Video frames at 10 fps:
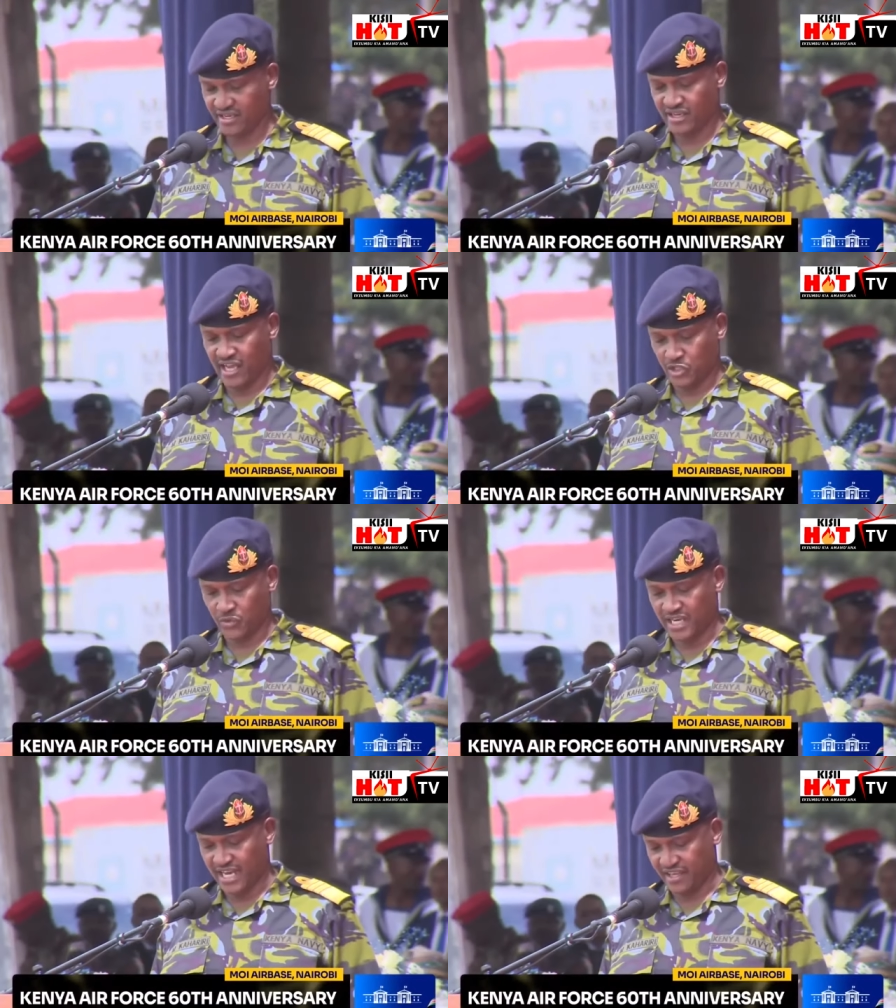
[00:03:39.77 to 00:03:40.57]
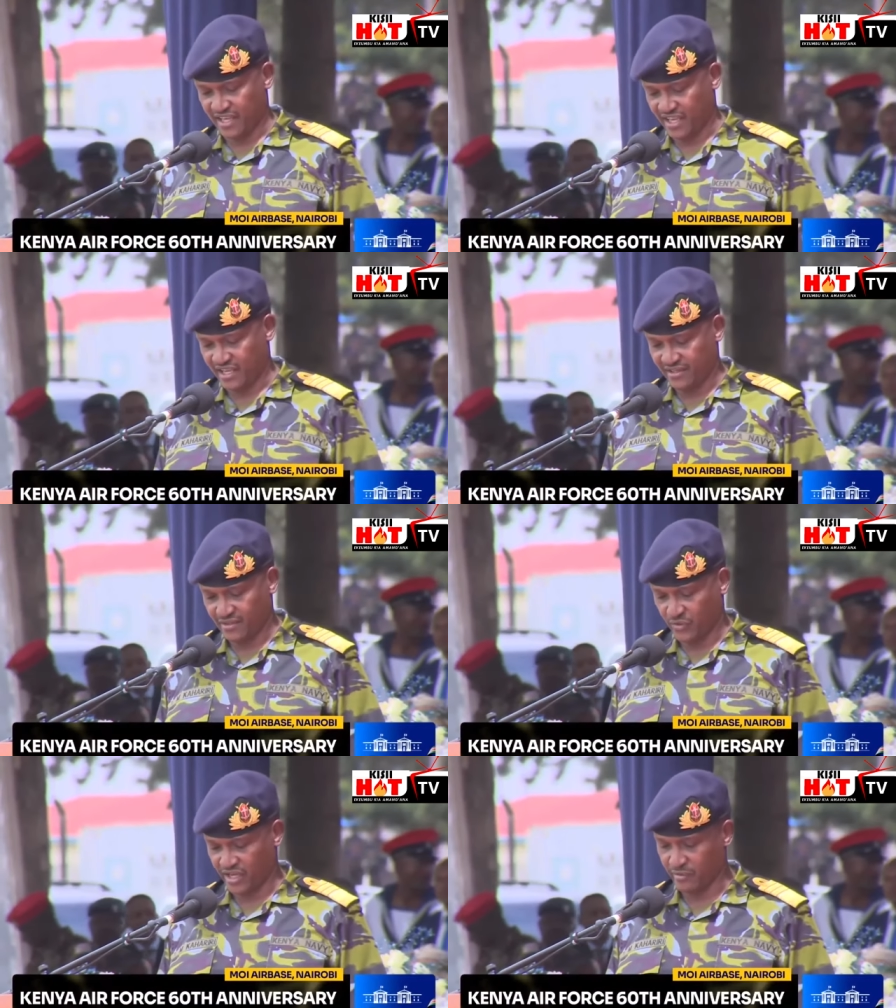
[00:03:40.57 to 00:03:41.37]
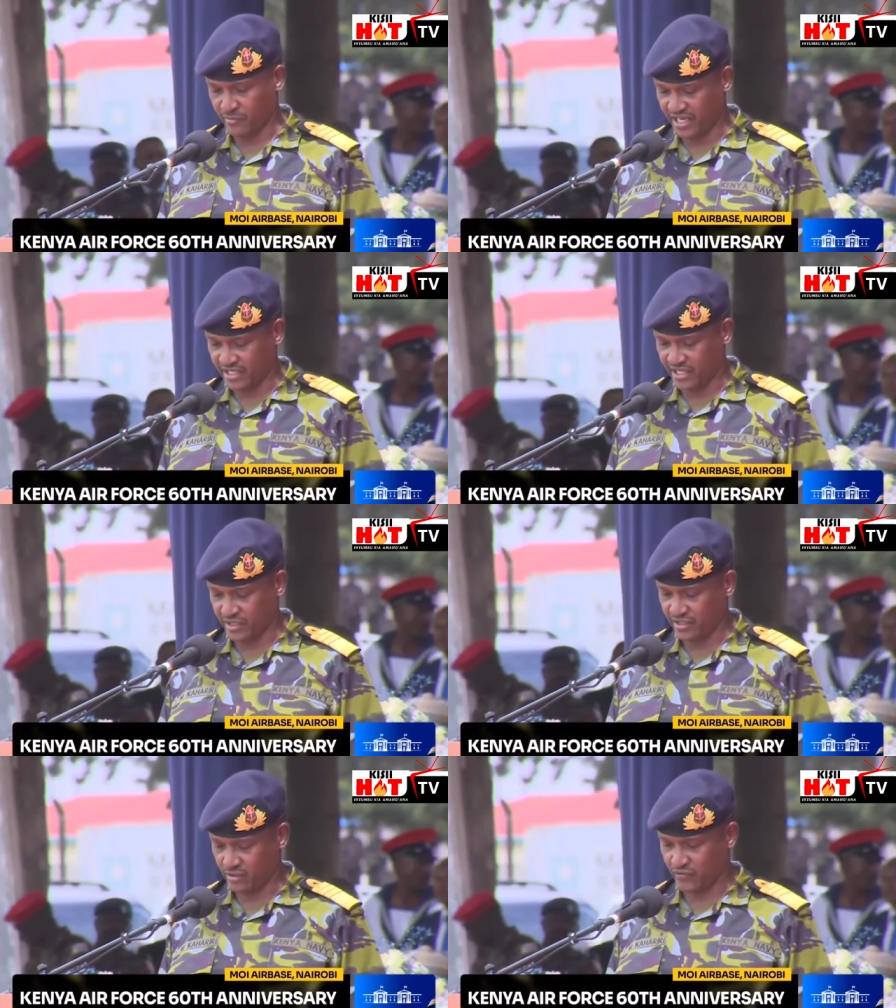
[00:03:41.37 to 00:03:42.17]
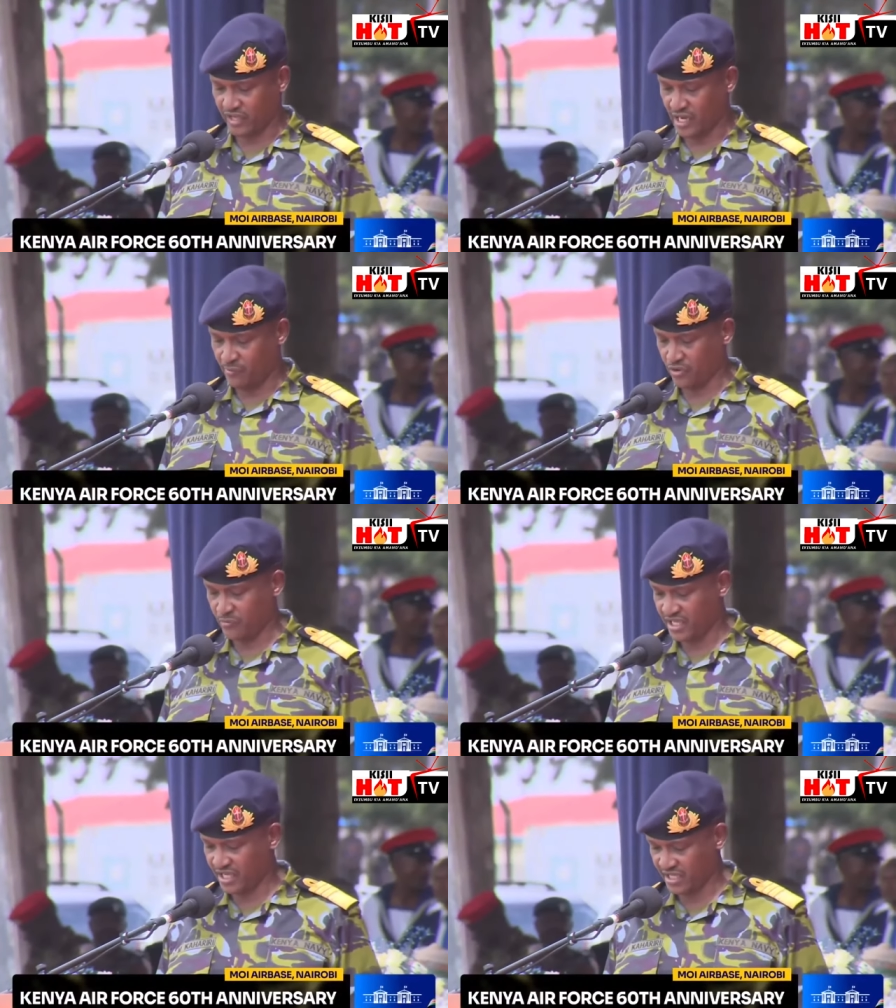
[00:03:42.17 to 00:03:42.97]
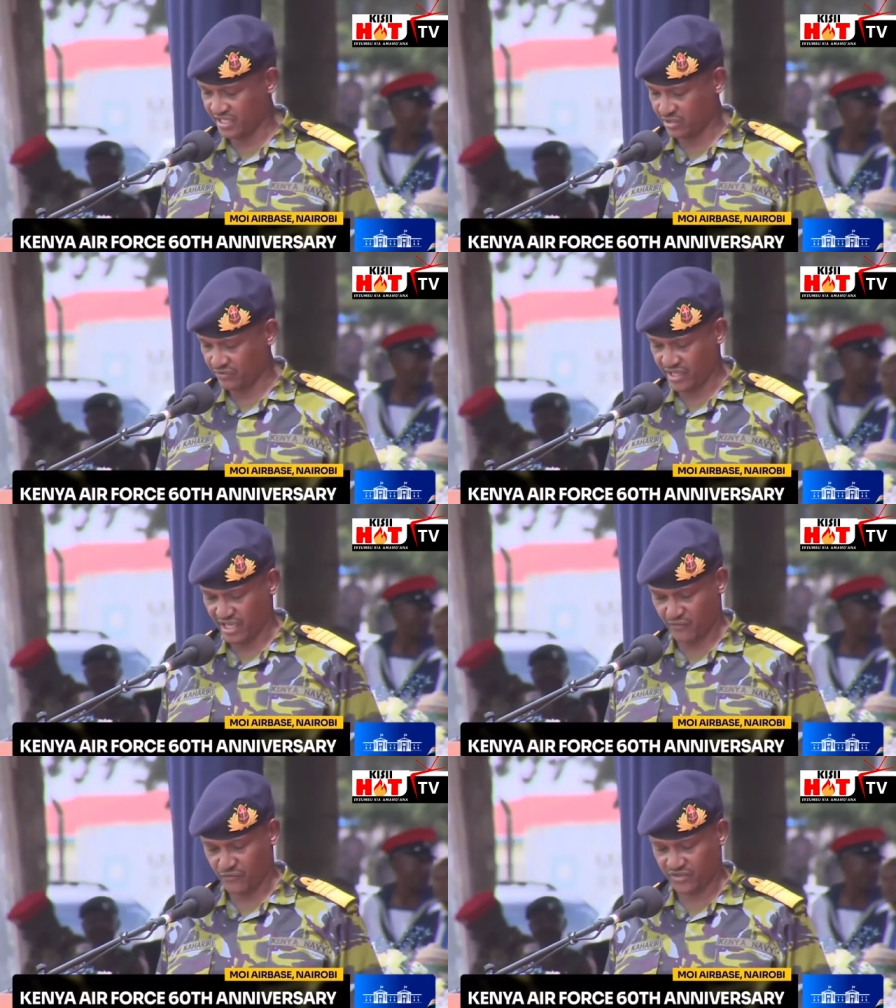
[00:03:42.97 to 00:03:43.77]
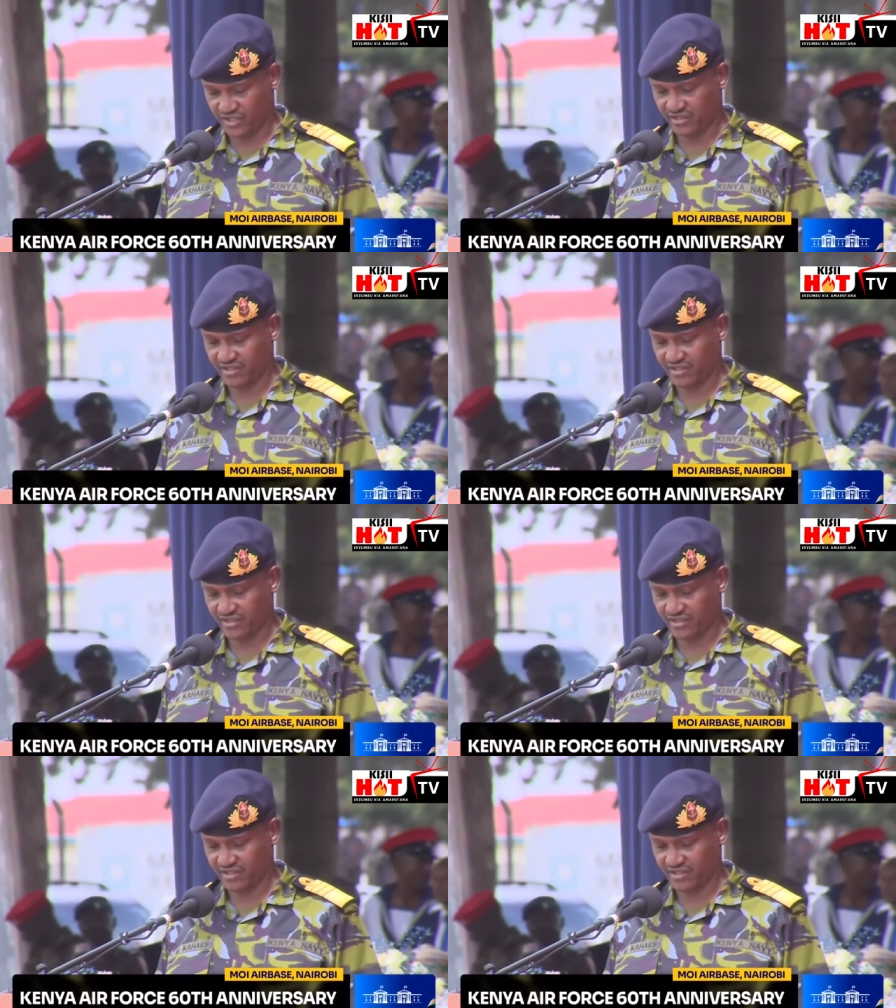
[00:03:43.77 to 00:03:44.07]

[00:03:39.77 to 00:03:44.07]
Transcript: As we gather here, we are reminded of the humble beginnings of the Air Force,